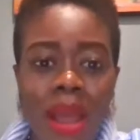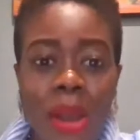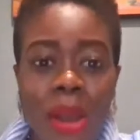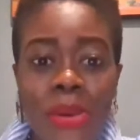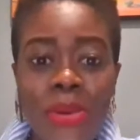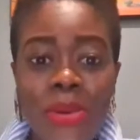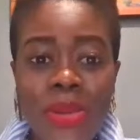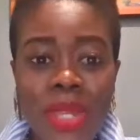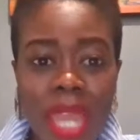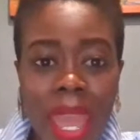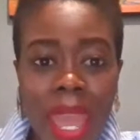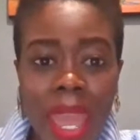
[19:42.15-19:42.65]

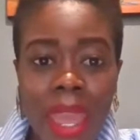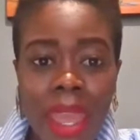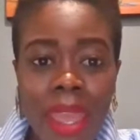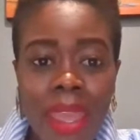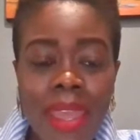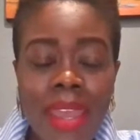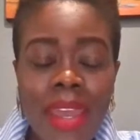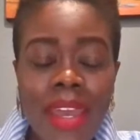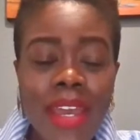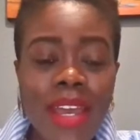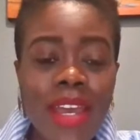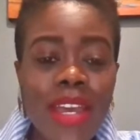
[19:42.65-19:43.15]

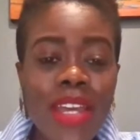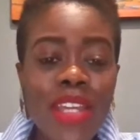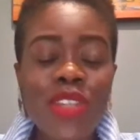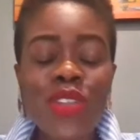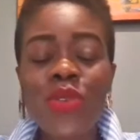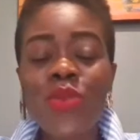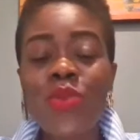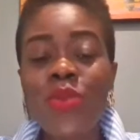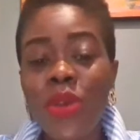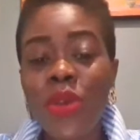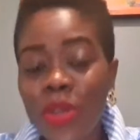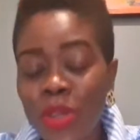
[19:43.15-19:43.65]
Okay?
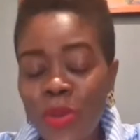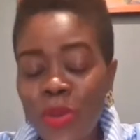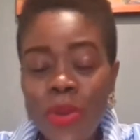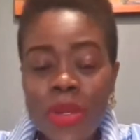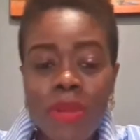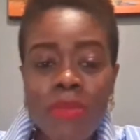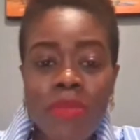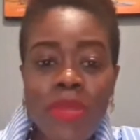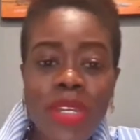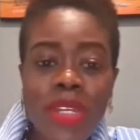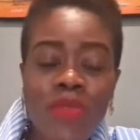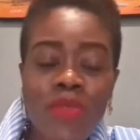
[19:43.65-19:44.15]
You want
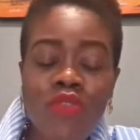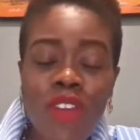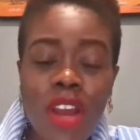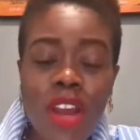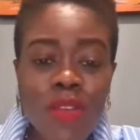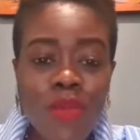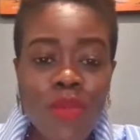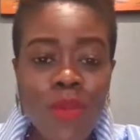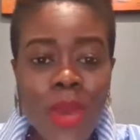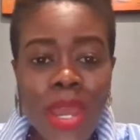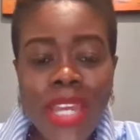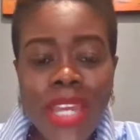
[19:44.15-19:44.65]
to be
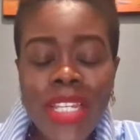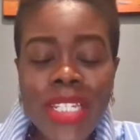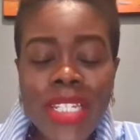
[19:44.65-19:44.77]
runway